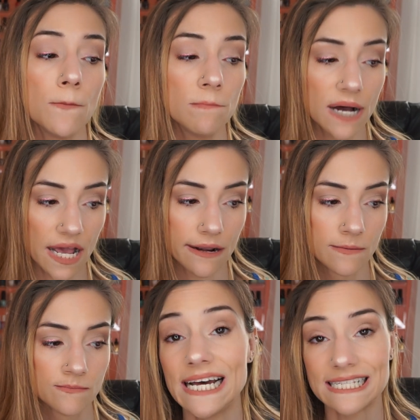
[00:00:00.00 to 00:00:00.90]
but
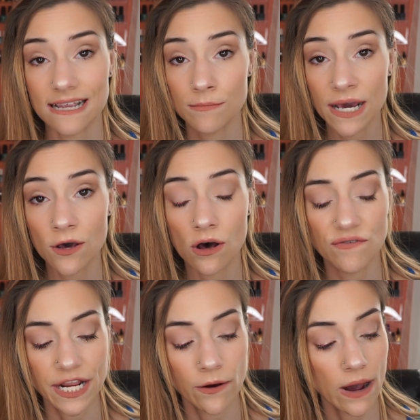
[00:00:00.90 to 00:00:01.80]
I said in my haul
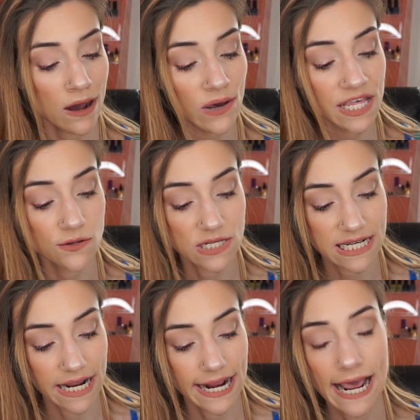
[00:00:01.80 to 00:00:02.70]
video how I used
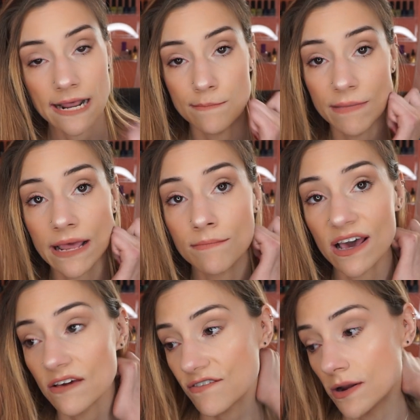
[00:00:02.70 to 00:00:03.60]
it, and it made
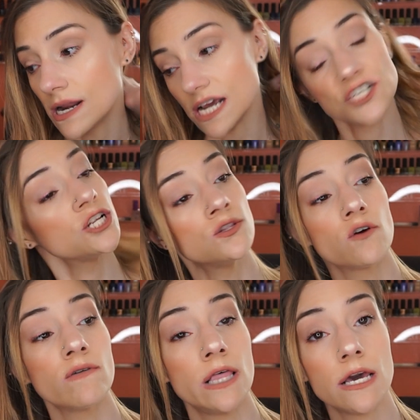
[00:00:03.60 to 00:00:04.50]
my foundation look
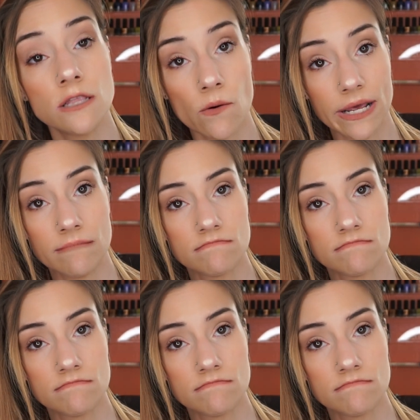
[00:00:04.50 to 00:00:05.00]
really glowy.